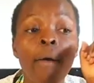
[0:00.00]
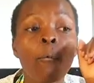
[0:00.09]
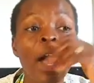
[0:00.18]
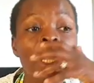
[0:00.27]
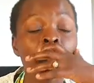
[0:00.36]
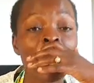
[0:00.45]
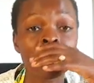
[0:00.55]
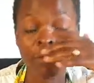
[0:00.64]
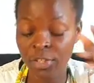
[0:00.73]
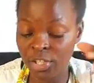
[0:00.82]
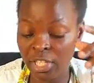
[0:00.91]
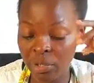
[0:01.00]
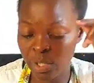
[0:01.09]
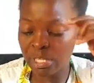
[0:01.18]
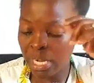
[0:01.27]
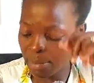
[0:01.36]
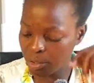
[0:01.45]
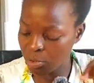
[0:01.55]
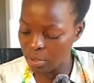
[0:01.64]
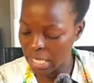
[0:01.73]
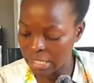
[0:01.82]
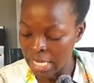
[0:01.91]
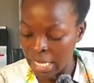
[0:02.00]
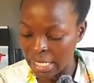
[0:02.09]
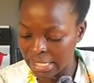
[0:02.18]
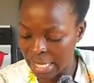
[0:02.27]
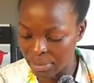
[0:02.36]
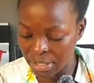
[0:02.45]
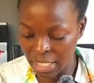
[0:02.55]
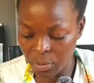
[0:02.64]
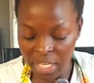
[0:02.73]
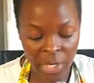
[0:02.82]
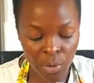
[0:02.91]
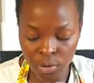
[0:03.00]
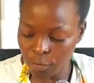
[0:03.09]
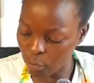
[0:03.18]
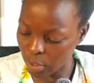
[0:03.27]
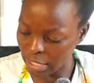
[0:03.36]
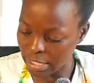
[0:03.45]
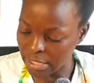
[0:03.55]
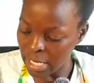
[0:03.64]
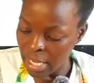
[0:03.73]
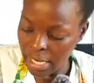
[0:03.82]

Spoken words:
quite vigilant when it comes to that. It's something that we cannot forget.